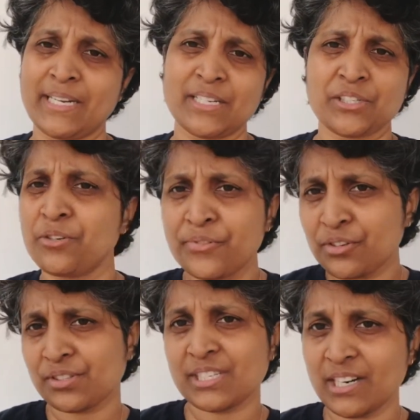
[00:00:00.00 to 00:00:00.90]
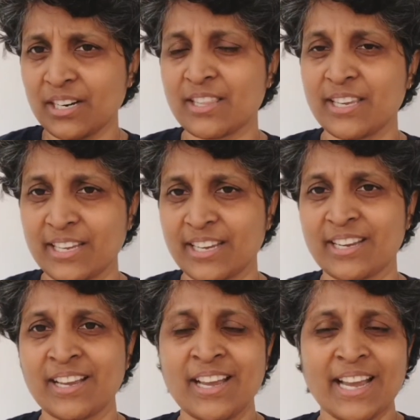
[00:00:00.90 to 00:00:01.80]
So if you start thinking
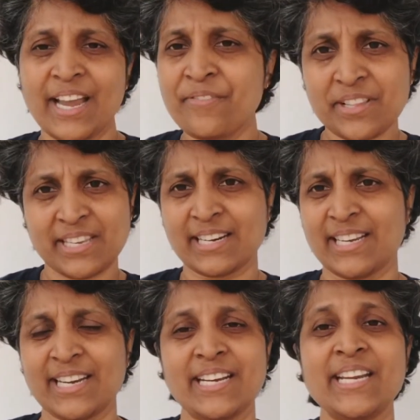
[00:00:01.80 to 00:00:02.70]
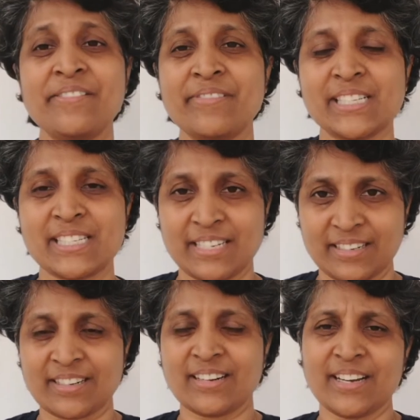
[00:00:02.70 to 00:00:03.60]
everything like an investor,
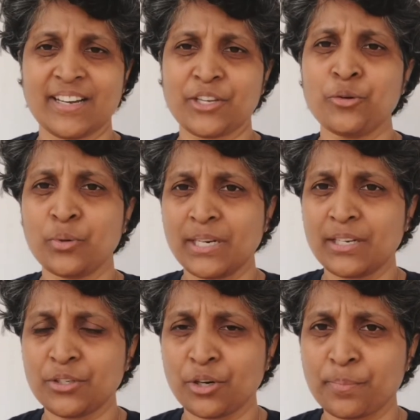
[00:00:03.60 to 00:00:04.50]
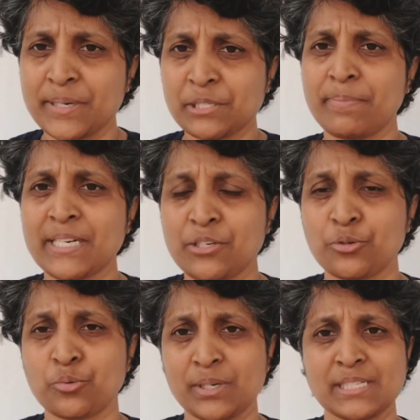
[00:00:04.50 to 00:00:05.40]
your perspective
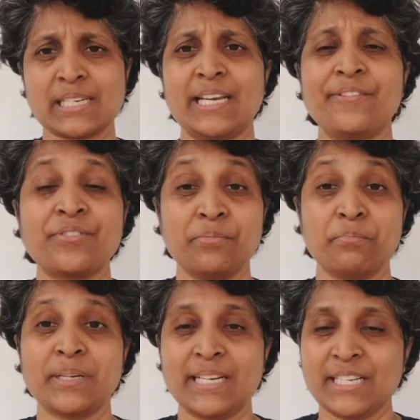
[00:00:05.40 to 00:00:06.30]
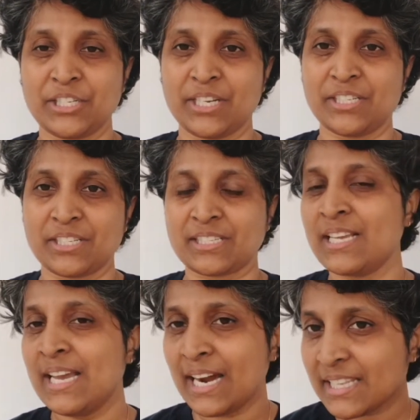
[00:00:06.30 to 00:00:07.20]
towards life completely changes,
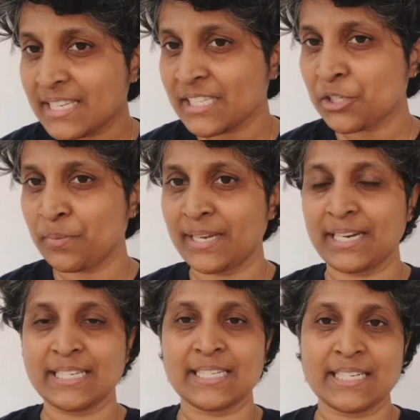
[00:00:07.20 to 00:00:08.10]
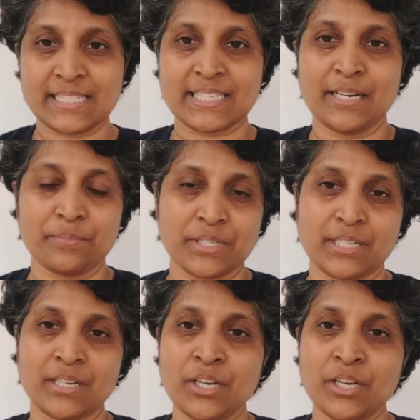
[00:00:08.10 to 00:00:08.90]
and this is where laziness comes in.